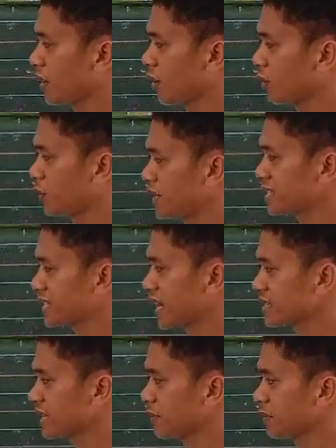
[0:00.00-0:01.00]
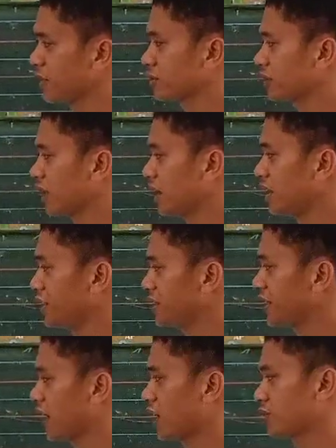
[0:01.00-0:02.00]
we discuss about
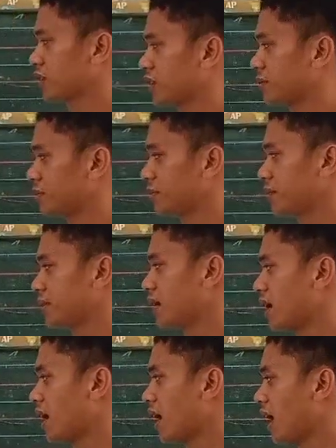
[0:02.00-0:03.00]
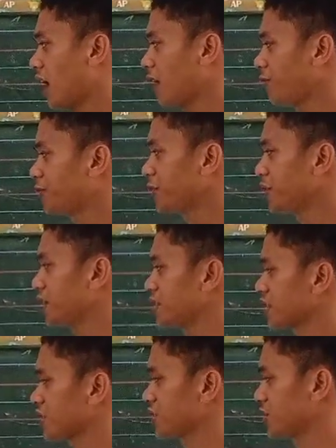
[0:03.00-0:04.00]
learning outcome. After the
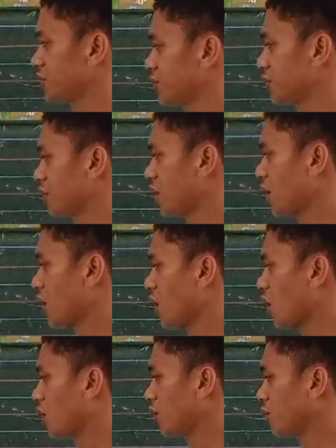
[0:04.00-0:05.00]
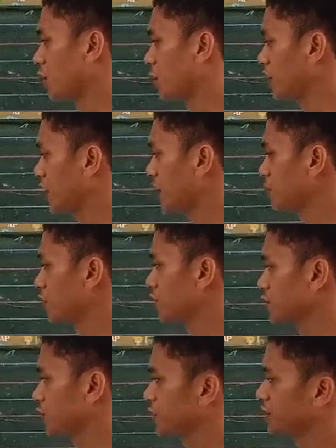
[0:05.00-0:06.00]
discussion, we will be able
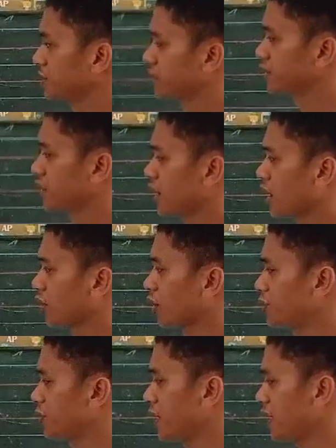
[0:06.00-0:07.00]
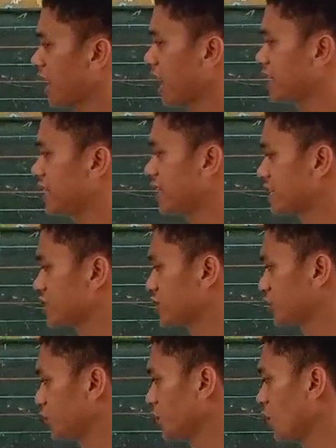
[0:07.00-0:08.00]
to convey ideas
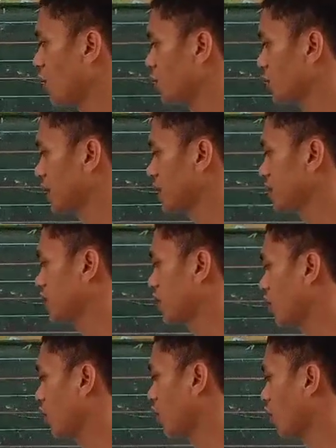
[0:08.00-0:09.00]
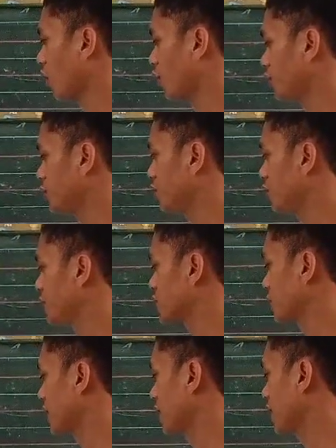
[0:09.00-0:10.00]
through oral,
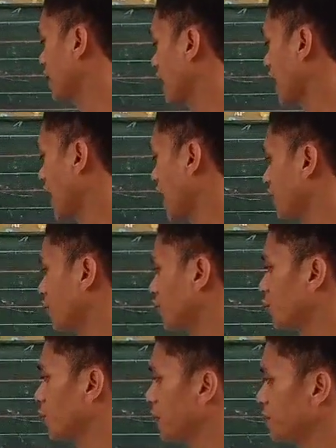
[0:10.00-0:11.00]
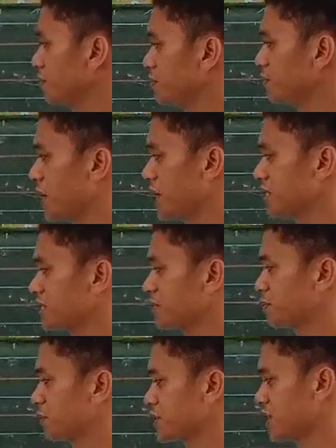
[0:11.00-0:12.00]
audiovisual, and or web-based
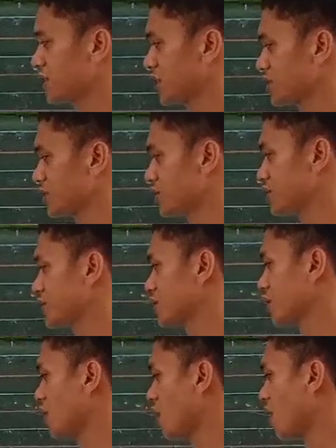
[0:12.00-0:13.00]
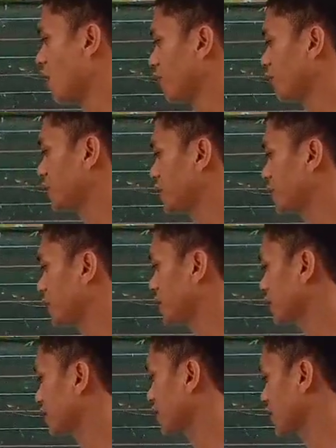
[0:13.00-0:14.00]
presentations for
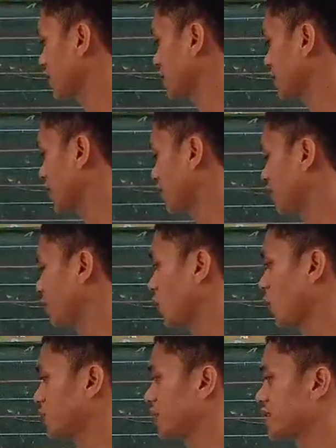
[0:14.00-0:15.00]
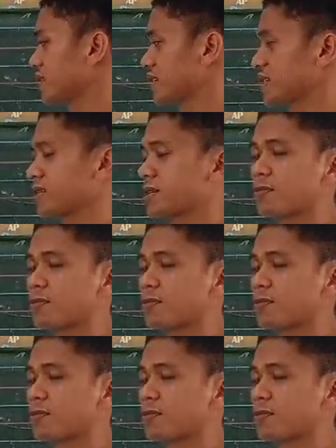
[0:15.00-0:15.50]
different target audiences.